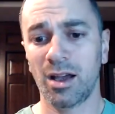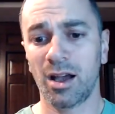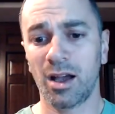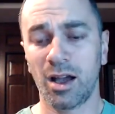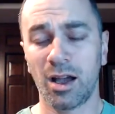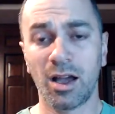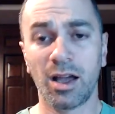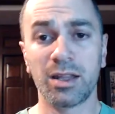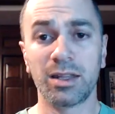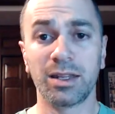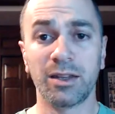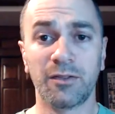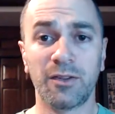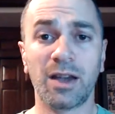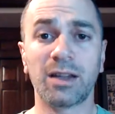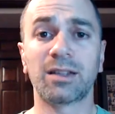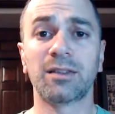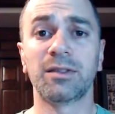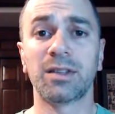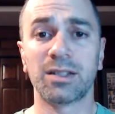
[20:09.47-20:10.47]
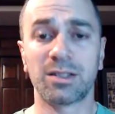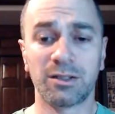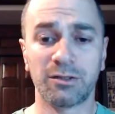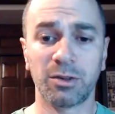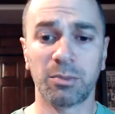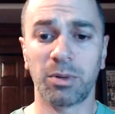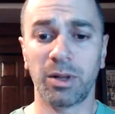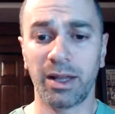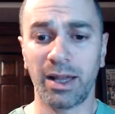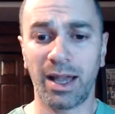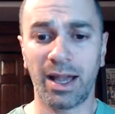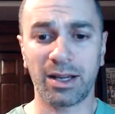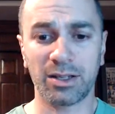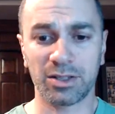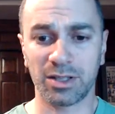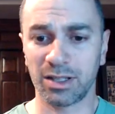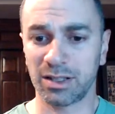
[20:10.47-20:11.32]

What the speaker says: on the effectiveness of your play action.